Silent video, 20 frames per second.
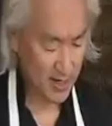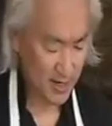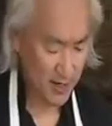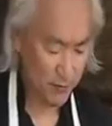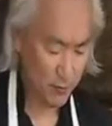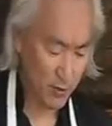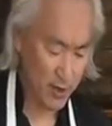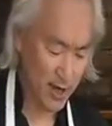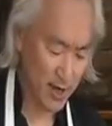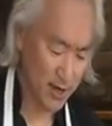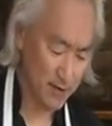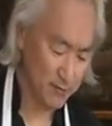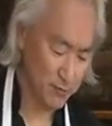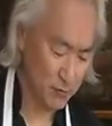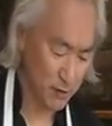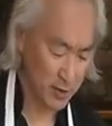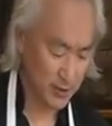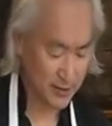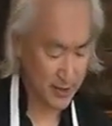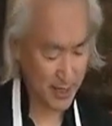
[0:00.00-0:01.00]
If we have,
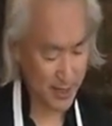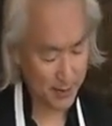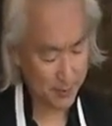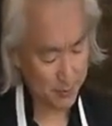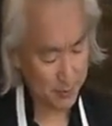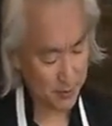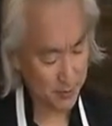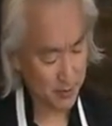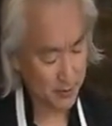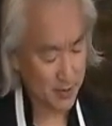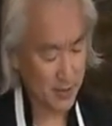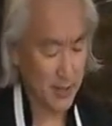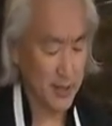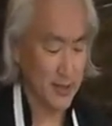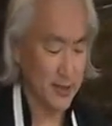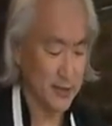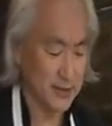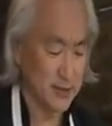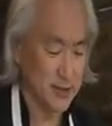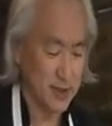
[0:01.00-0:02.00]
for example,
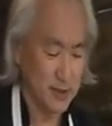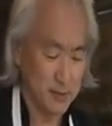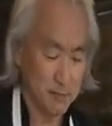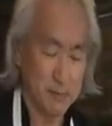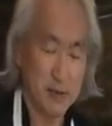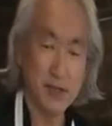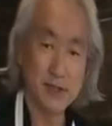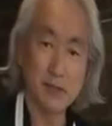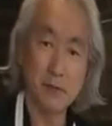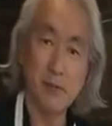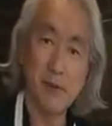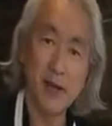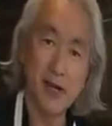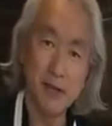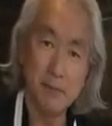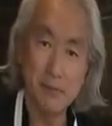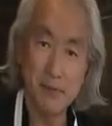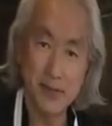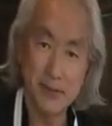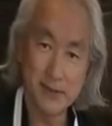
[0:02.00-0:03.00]
these piece of
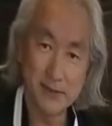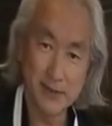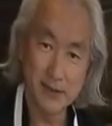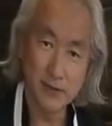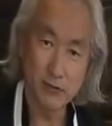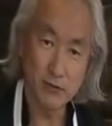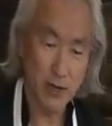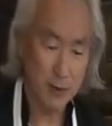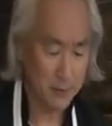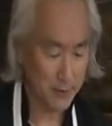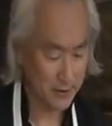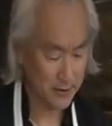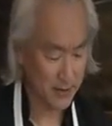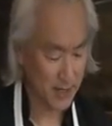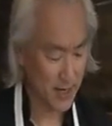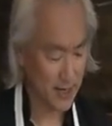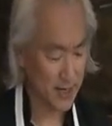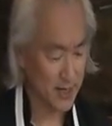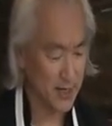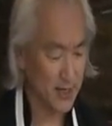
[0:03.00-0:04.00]
pie pieces
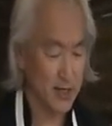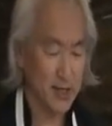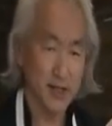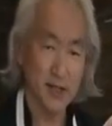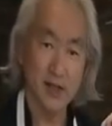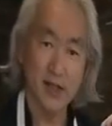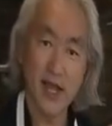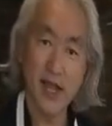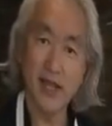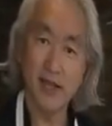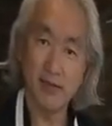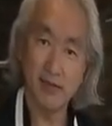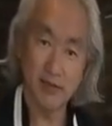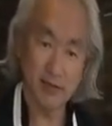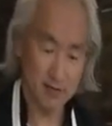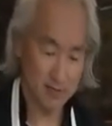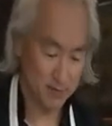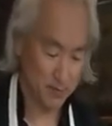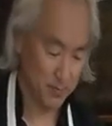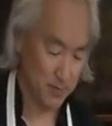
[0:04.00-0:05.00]
representing length,
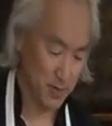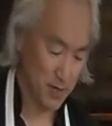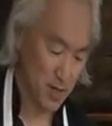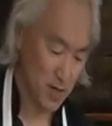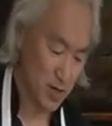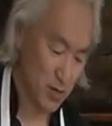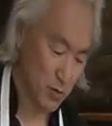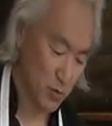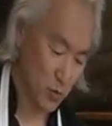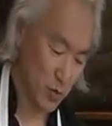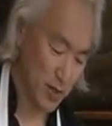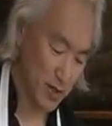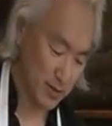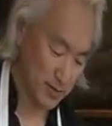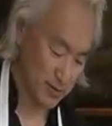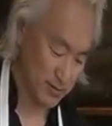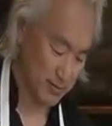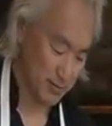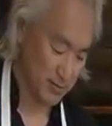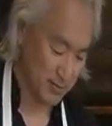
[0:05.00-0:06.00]
width,
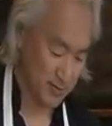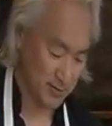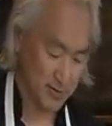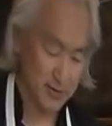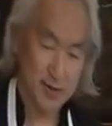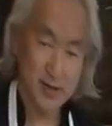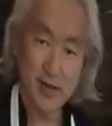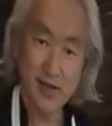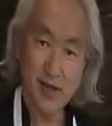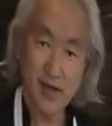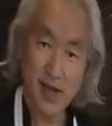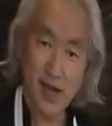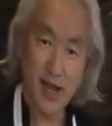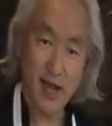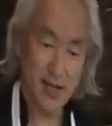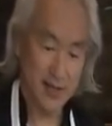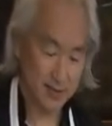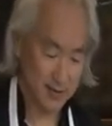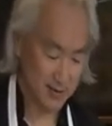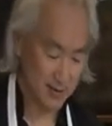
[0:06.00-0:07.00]

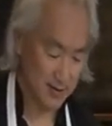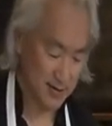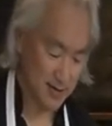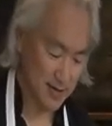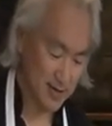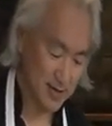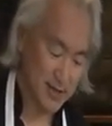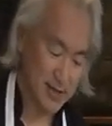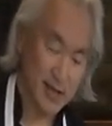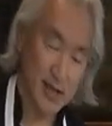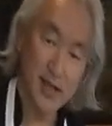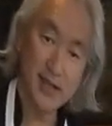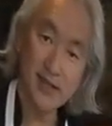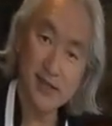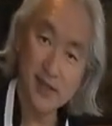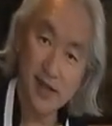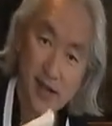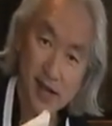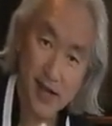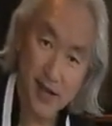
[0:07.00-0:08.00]
height, and
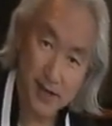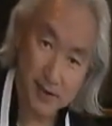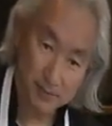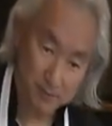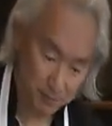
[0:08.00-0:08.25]
time,